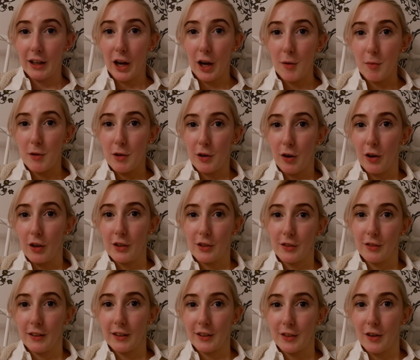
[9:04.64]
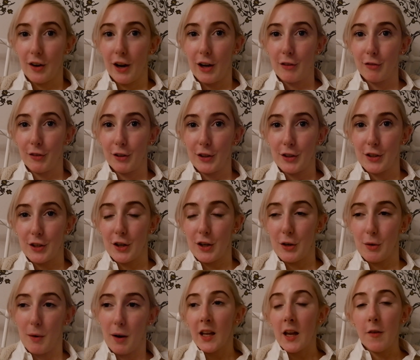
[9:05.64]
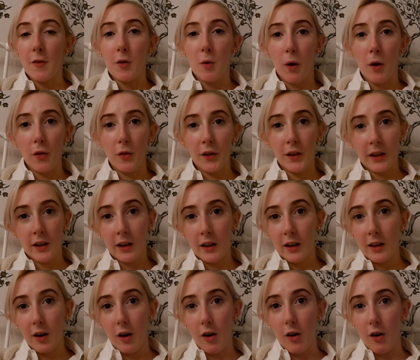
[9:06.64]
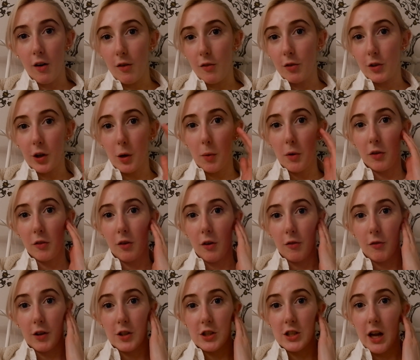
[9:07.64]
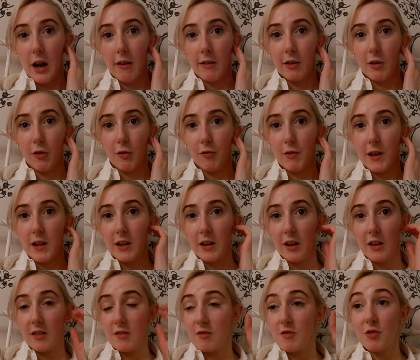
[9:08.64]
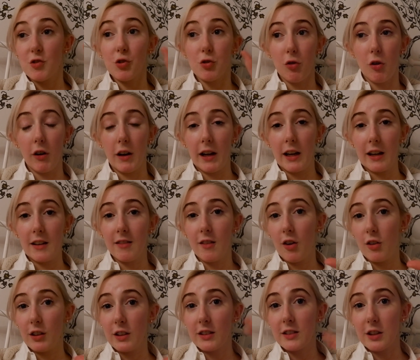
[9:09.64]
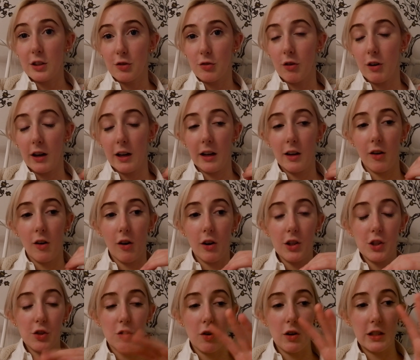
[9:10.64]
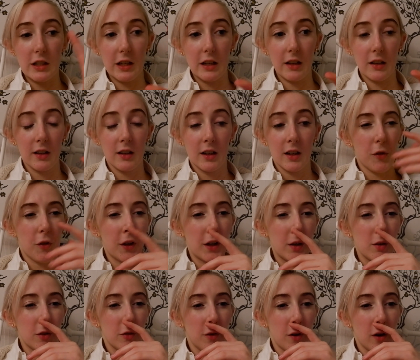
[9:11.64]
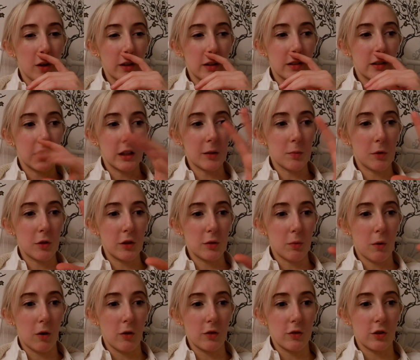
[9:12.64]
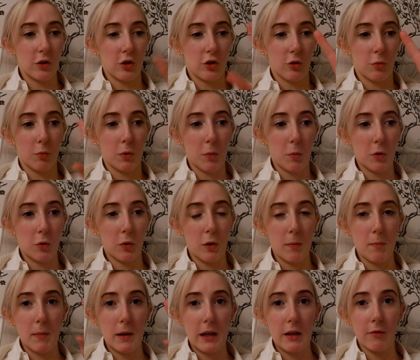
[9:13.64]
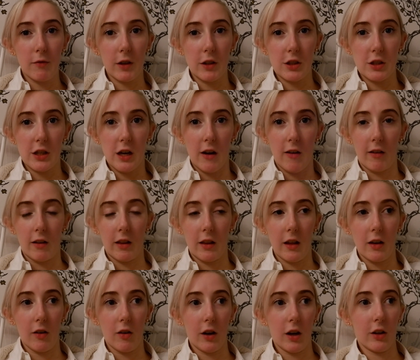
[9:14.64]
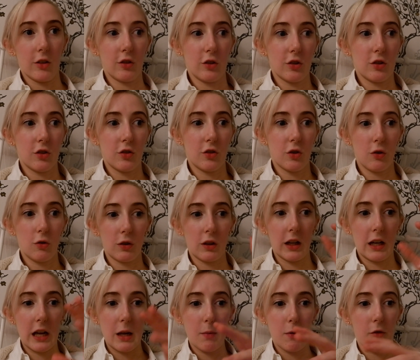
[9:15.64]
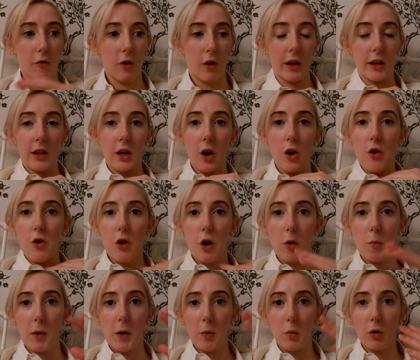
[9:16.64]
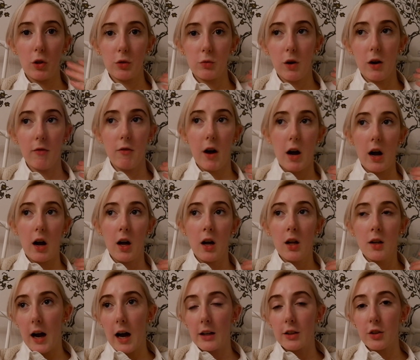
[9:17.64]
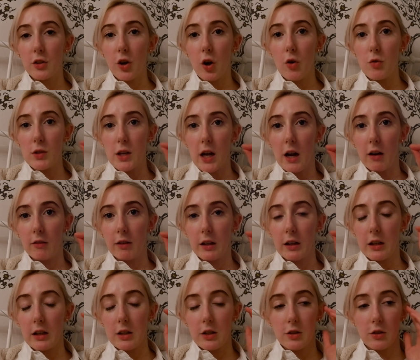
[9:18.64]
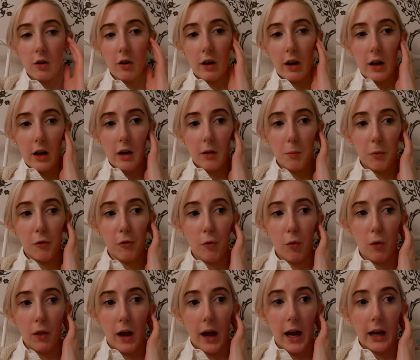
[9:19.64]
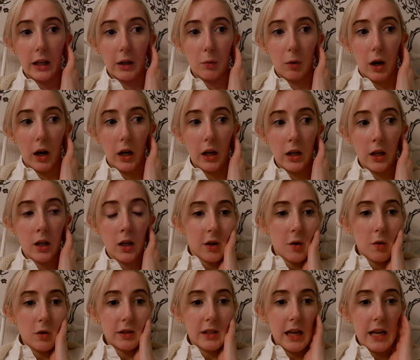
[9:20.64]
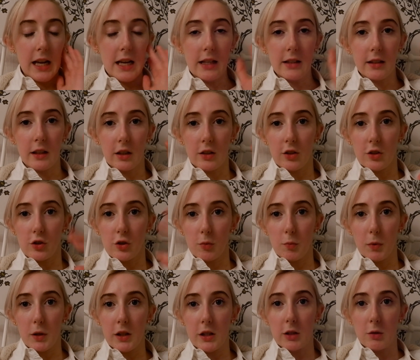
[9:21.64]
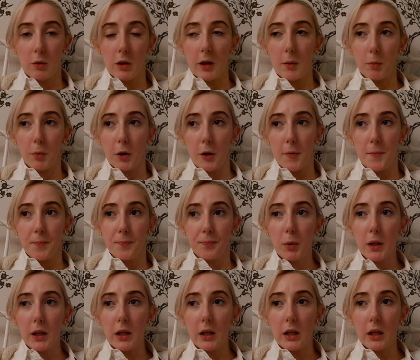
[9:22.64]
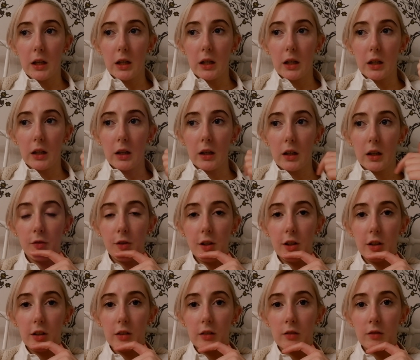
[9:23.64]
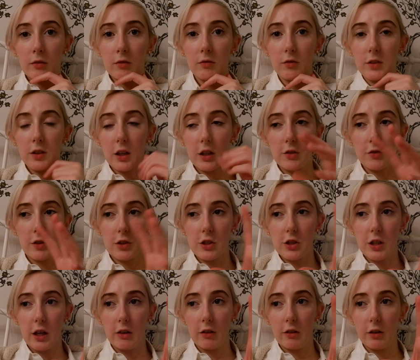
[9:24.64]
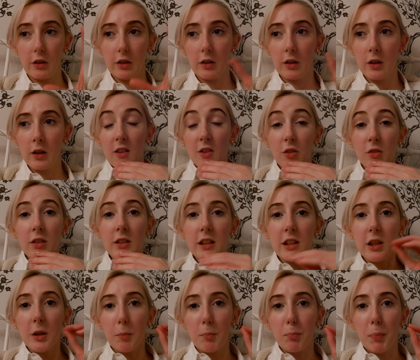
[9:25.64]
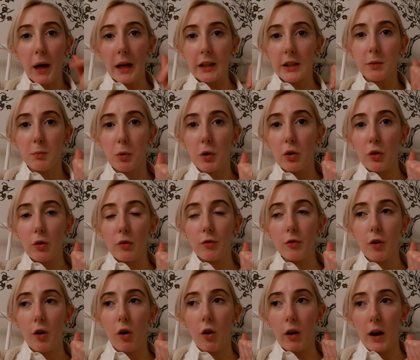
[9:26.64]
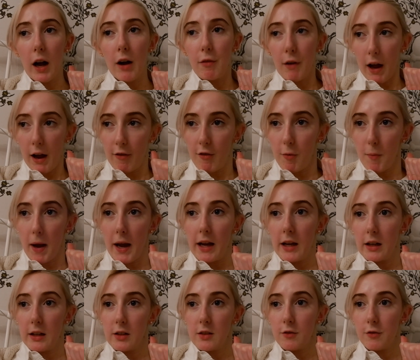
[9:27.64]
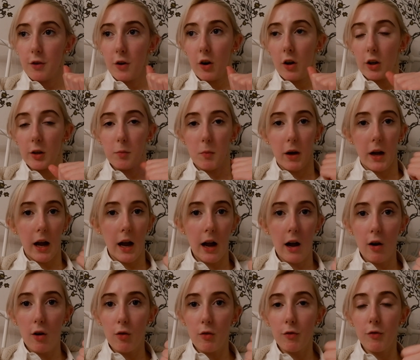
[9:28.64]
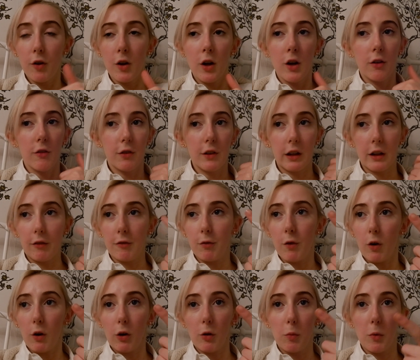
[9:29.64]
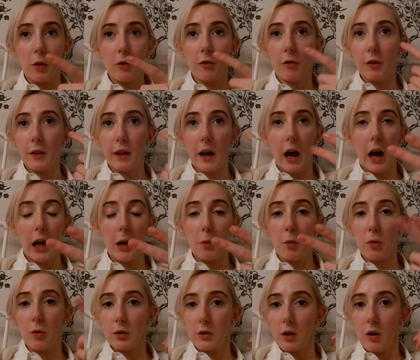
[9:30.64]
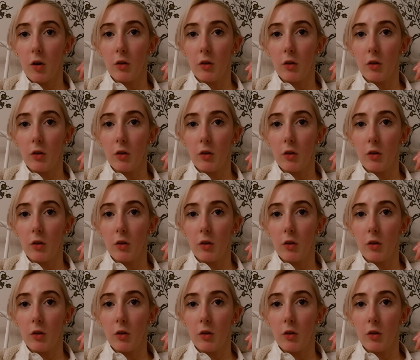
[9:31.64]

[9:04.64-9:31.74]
really hope you guys are excited for it too. If you are thinking of going vegetarian or vegan, try it. Honestly, try it. Like, I tried it, I think it was for like 6 months where I was like jumping between meat and vegetarian, and then like I just took the leap of like no meat whatsoever. I had a no dairy diet before that anyway, so it was easier to jump into it. But being vegan slash vegetarian is honestly the best move I have ever made for like my health, for the environment, for the animals.